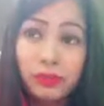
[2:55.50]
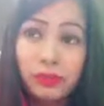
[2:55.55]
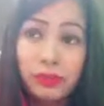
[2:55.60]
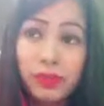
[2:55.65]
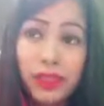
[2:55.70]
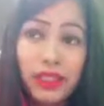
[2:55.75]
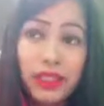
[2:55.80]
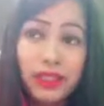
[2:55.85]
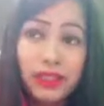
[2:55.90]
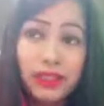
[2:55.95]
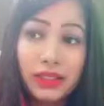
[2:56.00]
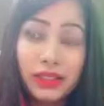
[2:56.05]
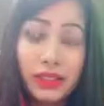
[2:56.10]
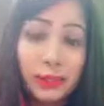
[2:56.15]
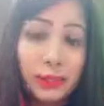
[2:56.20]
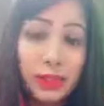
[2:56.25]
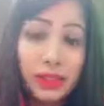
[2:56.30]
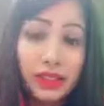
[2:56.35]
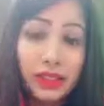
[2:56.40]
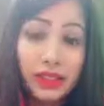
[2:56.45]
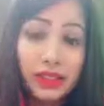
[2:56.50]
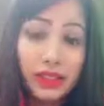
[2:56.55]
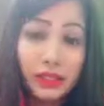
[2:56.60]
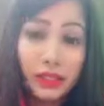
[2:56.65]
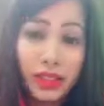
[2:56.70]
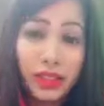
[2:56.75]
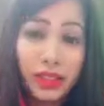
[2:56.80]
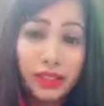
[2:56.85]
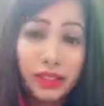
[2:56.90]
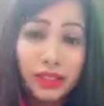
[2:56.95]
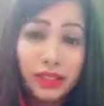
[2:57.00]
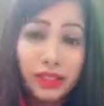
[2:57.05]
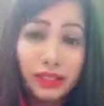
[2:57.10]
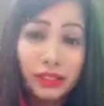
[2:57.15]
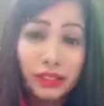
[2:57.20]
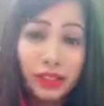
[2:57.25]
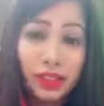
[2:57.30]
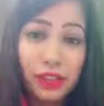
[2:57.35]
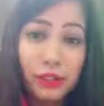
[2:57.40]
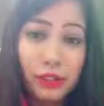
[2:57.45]
please spread this awareness
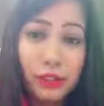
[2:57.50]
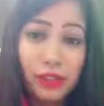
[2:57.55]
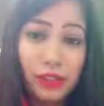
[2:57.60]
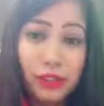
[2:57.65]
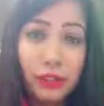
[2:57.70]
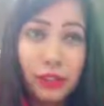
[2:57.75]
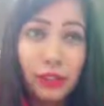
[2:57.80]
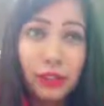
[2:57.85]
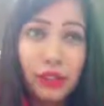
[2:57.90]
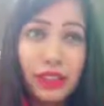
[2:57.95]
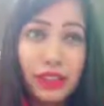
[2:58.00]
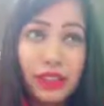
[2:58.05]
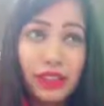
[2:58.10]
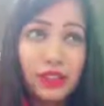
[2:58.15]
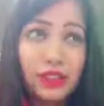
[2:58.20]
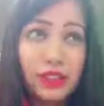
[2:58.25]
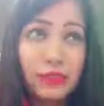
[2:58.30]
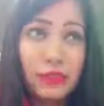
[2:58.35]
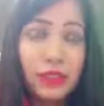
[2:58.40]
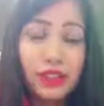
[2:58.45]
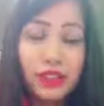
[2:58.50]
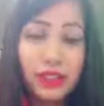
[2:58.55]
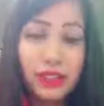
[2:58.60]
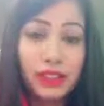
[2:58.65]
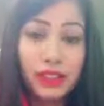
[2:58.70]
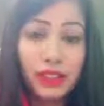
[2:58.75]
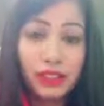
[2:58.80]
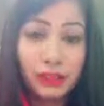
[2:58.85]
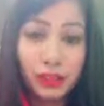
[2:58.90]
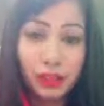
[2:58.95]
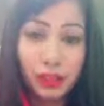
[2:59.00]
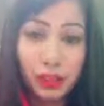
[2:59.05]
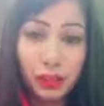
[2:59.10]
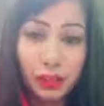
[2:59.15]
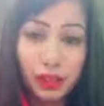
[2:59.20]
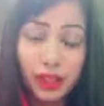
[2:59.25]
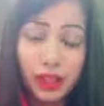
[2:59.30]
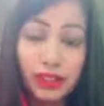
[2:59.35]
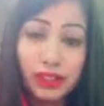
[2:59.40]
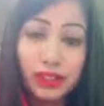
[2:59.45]
if anybody you know is having OCD and who
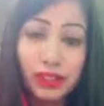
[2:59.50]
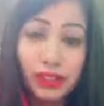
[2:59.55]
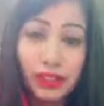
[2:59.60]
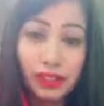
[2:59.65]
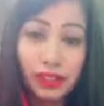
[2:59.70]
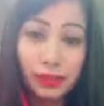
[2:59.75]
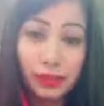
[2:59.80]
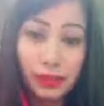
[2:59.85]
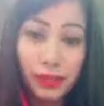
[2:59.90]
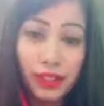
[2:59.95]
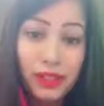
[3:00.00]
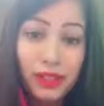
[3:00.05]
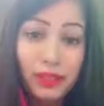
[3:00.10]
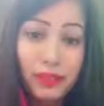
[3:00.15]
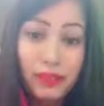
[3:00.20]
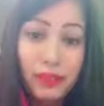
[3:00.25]
requires ERP.